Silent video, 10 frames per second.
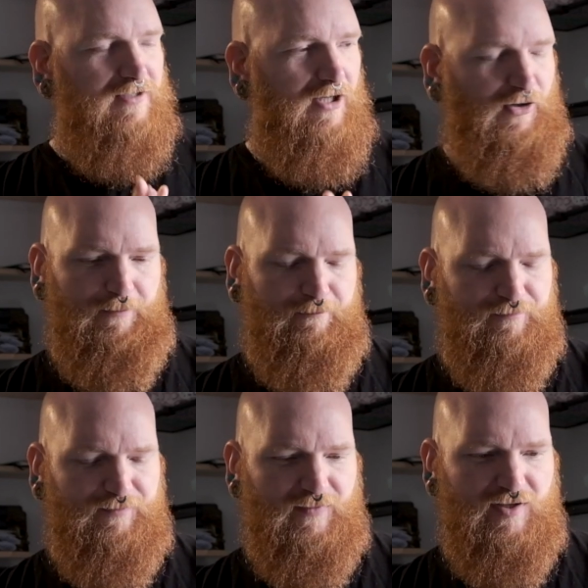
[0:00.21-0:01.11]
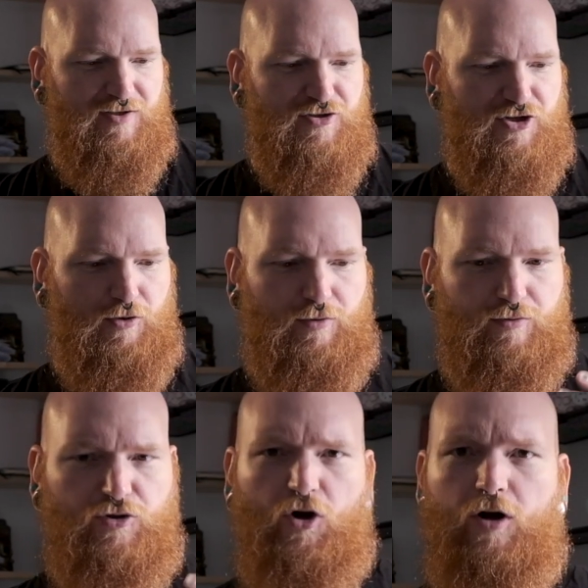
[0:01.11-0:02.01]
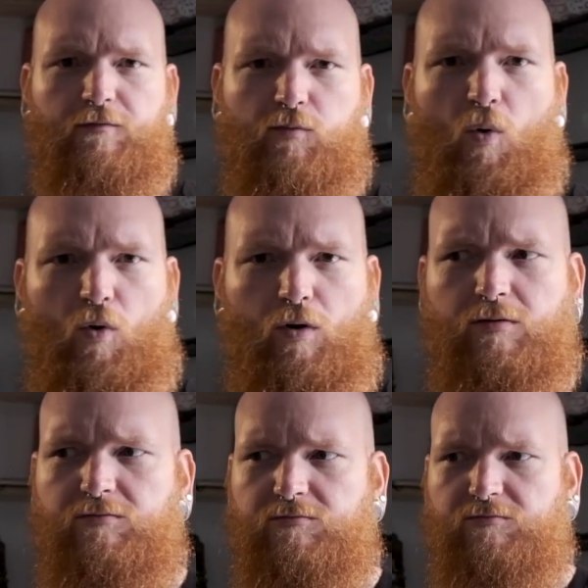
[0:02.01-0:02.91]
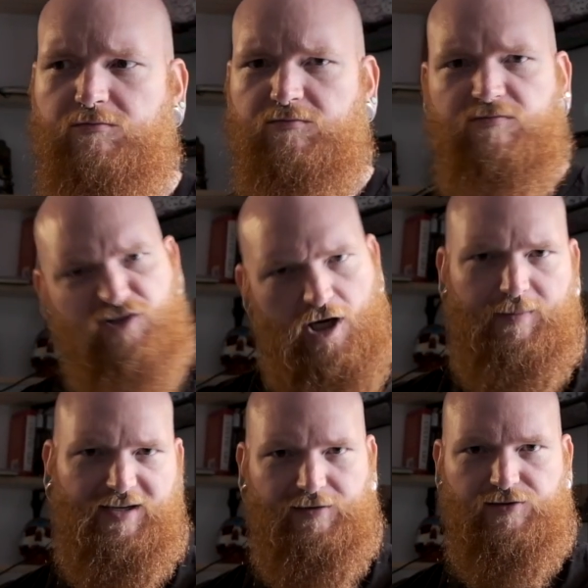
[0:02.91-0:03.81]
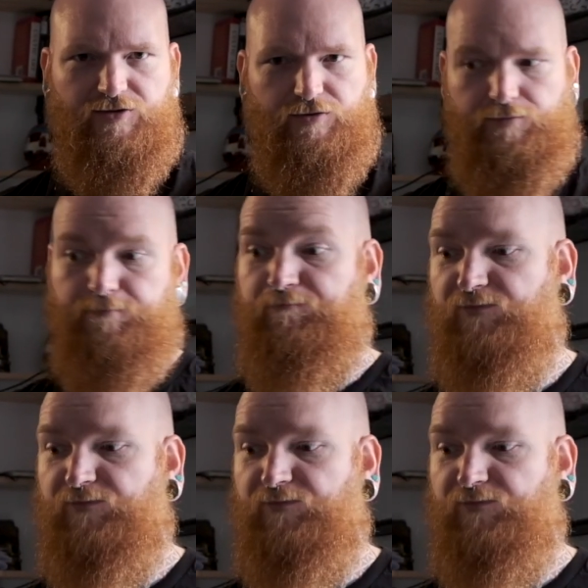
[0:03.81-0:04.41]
Okay, so God of War coming out soon.